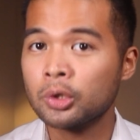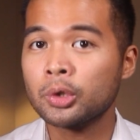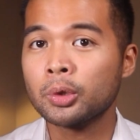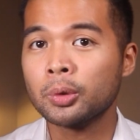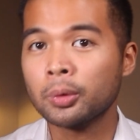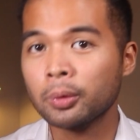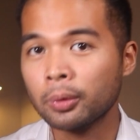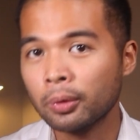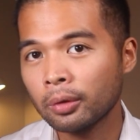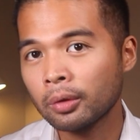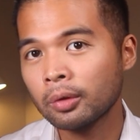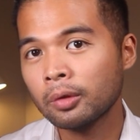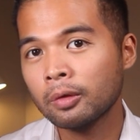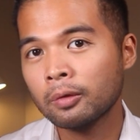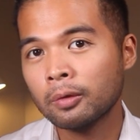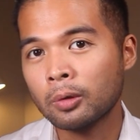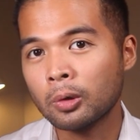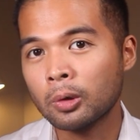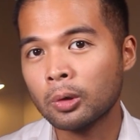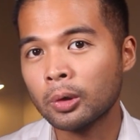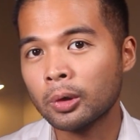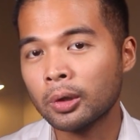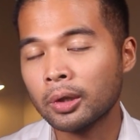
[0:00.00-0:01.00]
truth
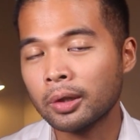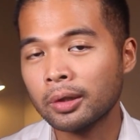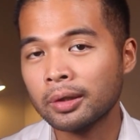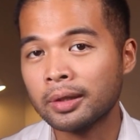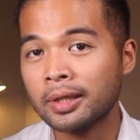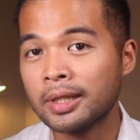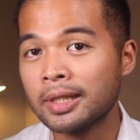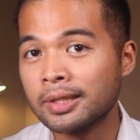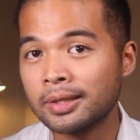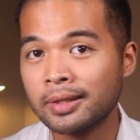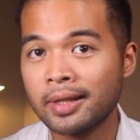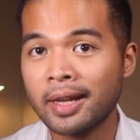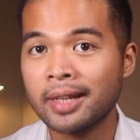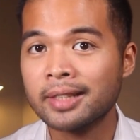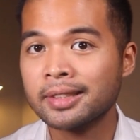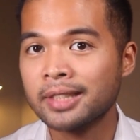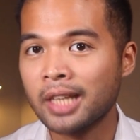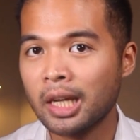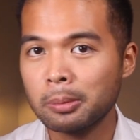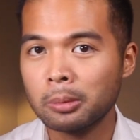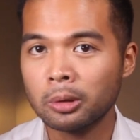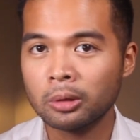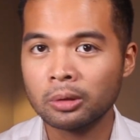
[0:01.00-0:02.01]
for these date
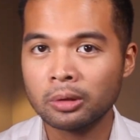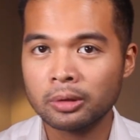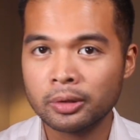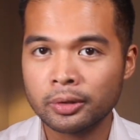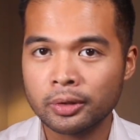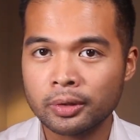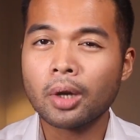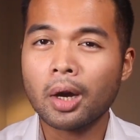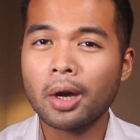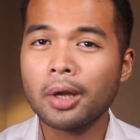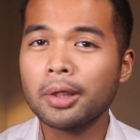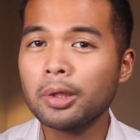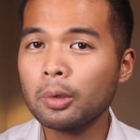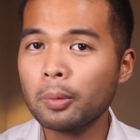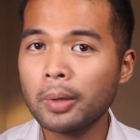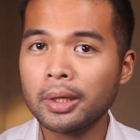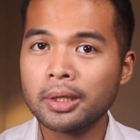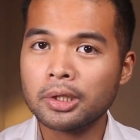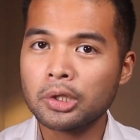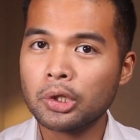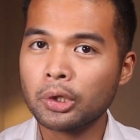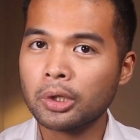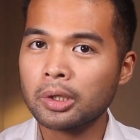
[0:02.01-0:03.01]
tables. The other
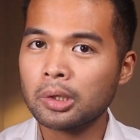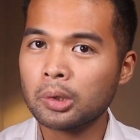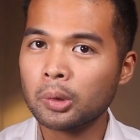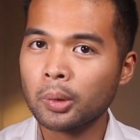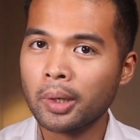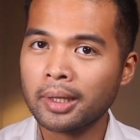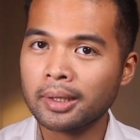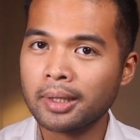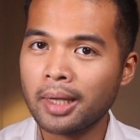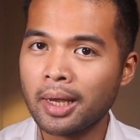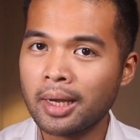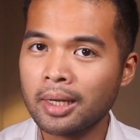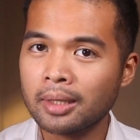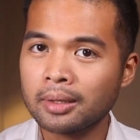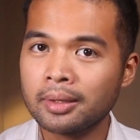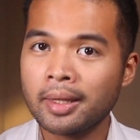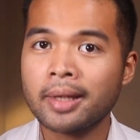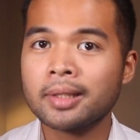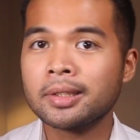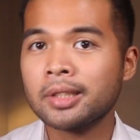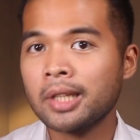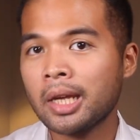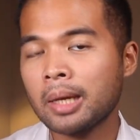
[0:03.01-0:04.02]
way that you could create a
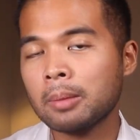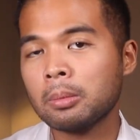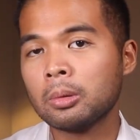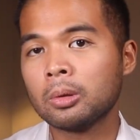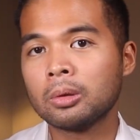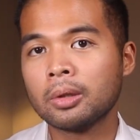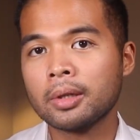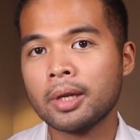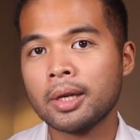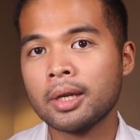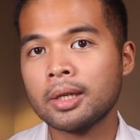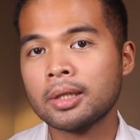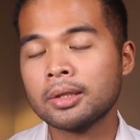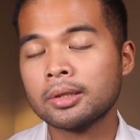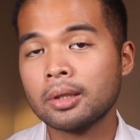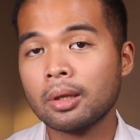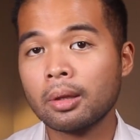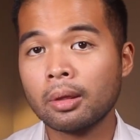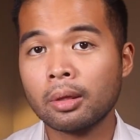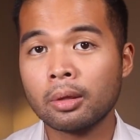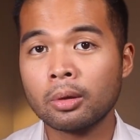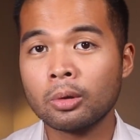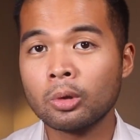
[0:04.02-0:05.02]
date table is
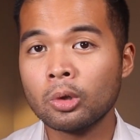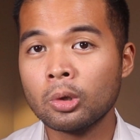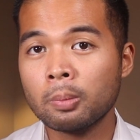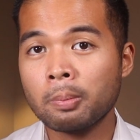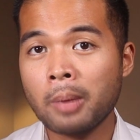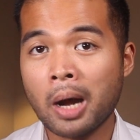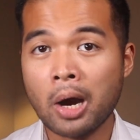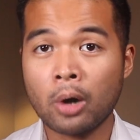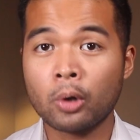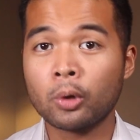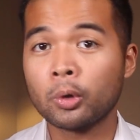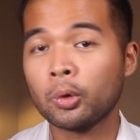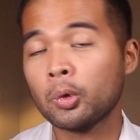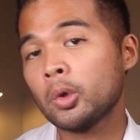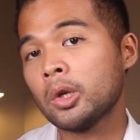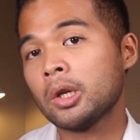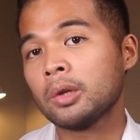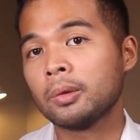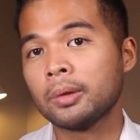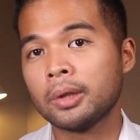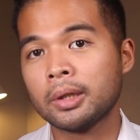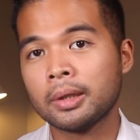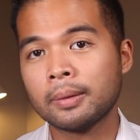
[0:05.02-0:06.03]
through Power
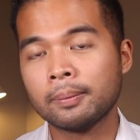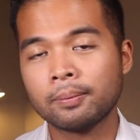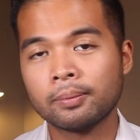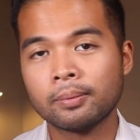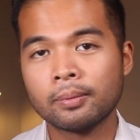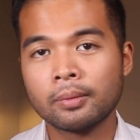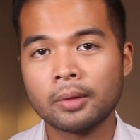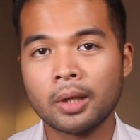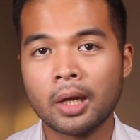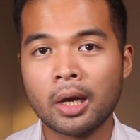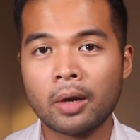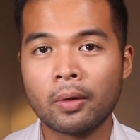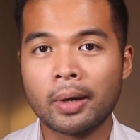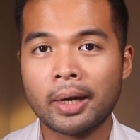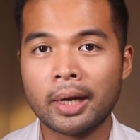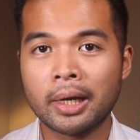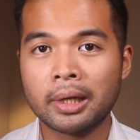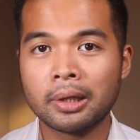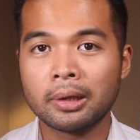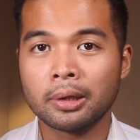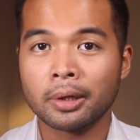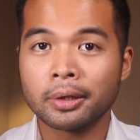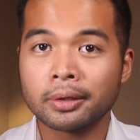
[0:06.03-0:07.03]
Query. Now,
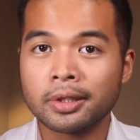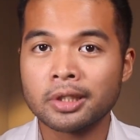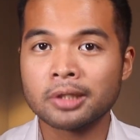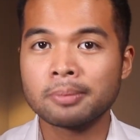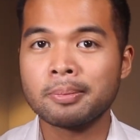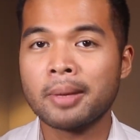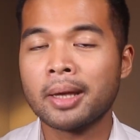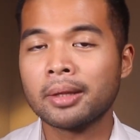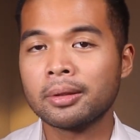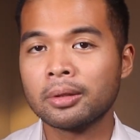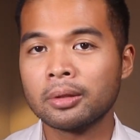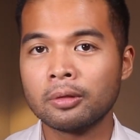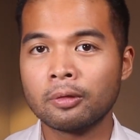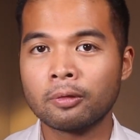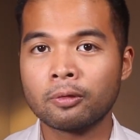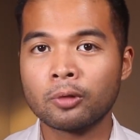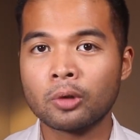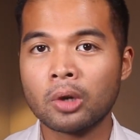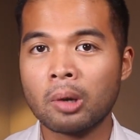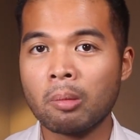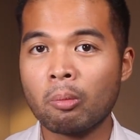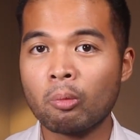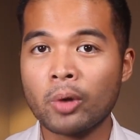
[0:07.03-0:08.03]
I learned this method
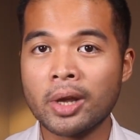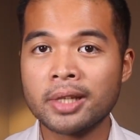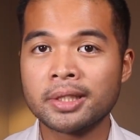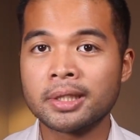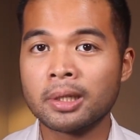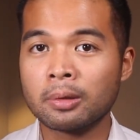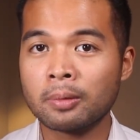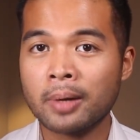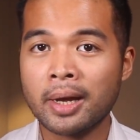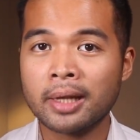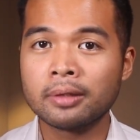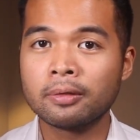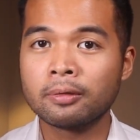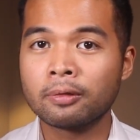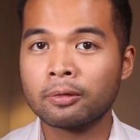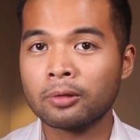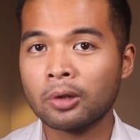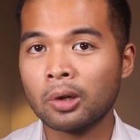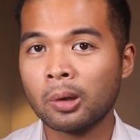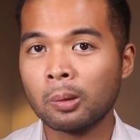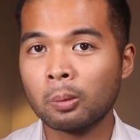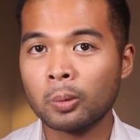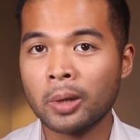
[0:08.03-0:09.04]
from Reza Rad
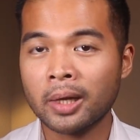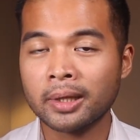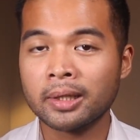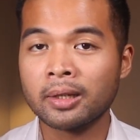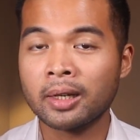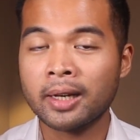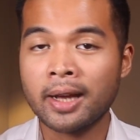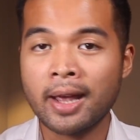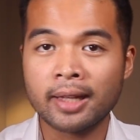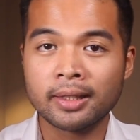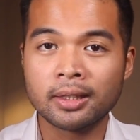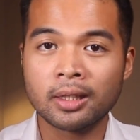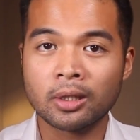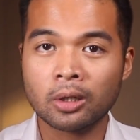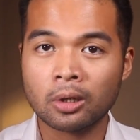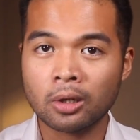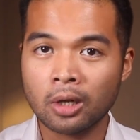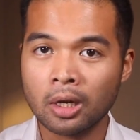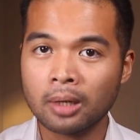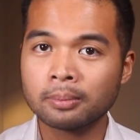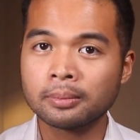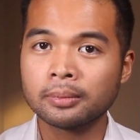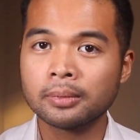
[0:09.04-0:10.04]
from
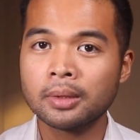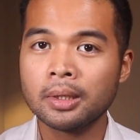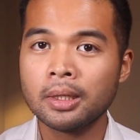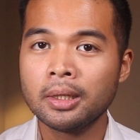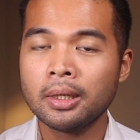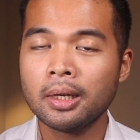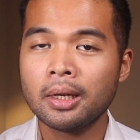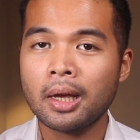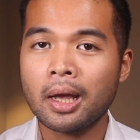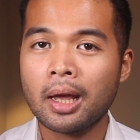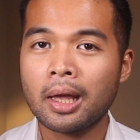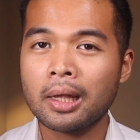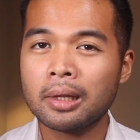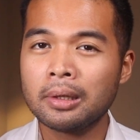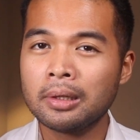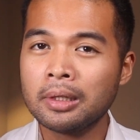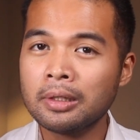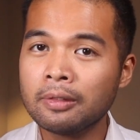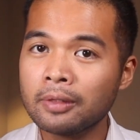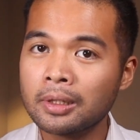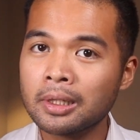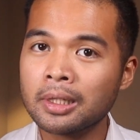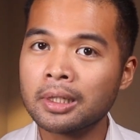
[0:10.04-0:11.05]
Radacad.com. I'll
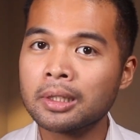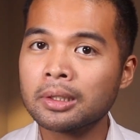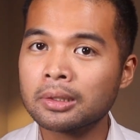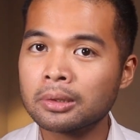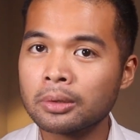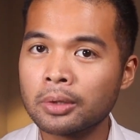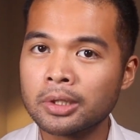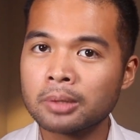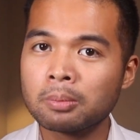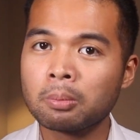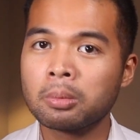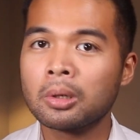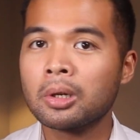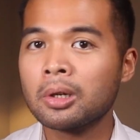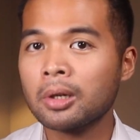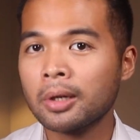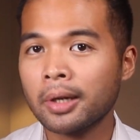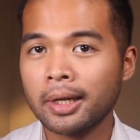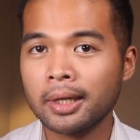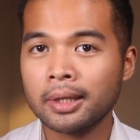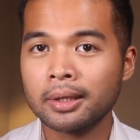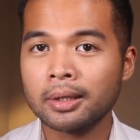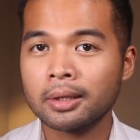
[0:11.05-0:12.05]
leave a link to his
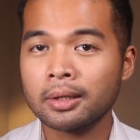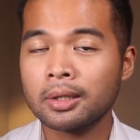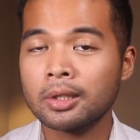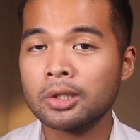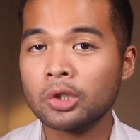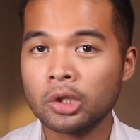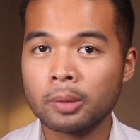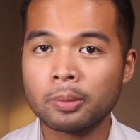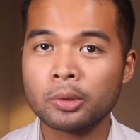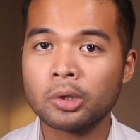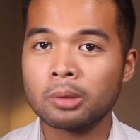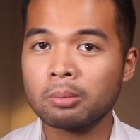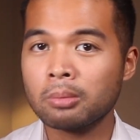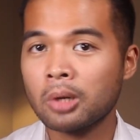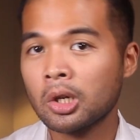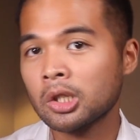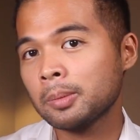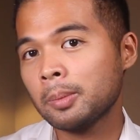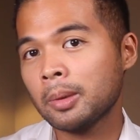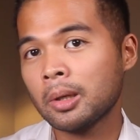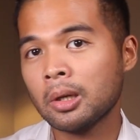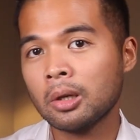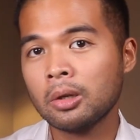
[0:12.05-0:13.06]
blog in the description
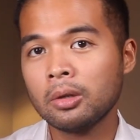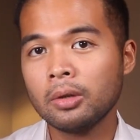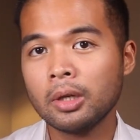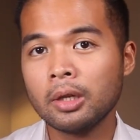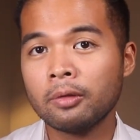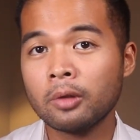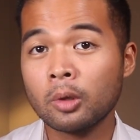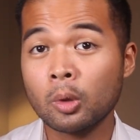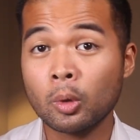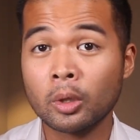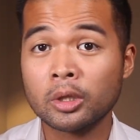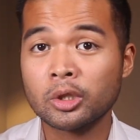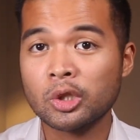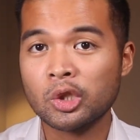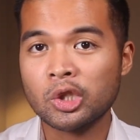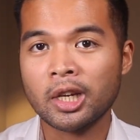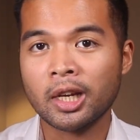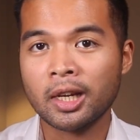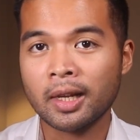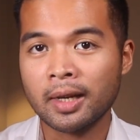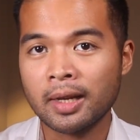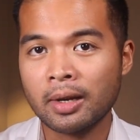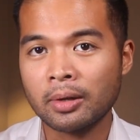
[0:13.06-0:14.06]
box below if you want to check it